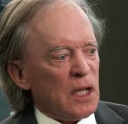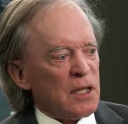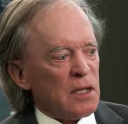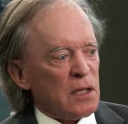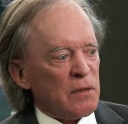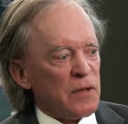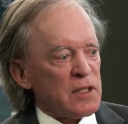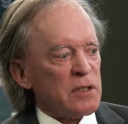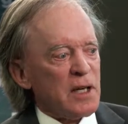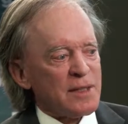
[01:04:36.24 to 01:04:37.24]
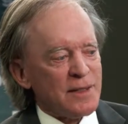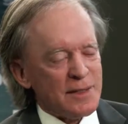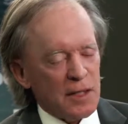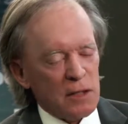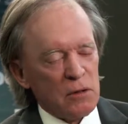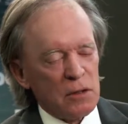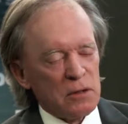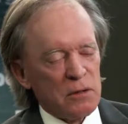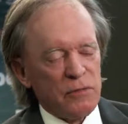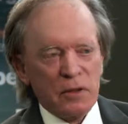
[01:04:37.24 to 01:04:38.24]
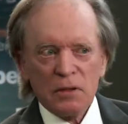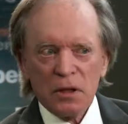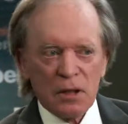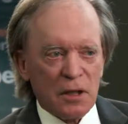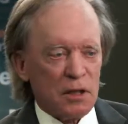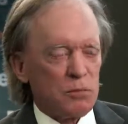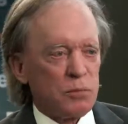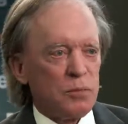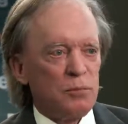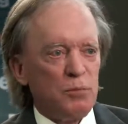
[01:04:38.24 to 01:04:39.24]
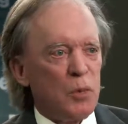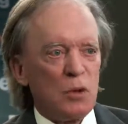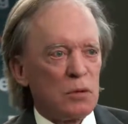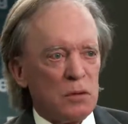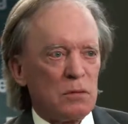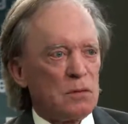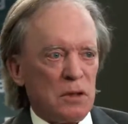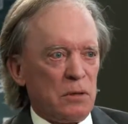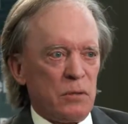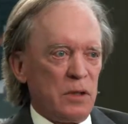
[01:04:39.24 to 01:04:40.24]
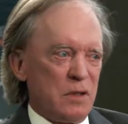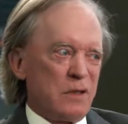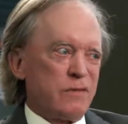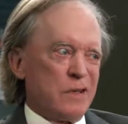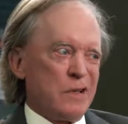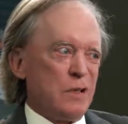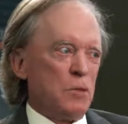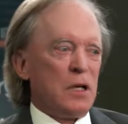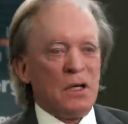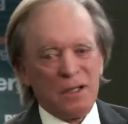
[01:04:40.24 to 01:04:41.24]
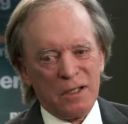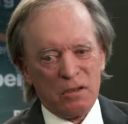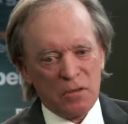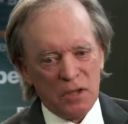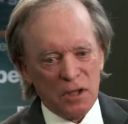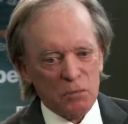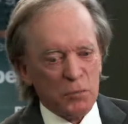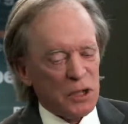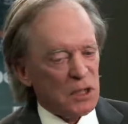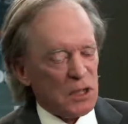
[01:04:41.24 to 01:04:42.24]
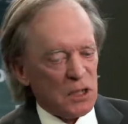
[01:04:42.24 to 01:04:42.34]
think an investor has to take a long-term view, not like bogle where you just forget about it and let it run, but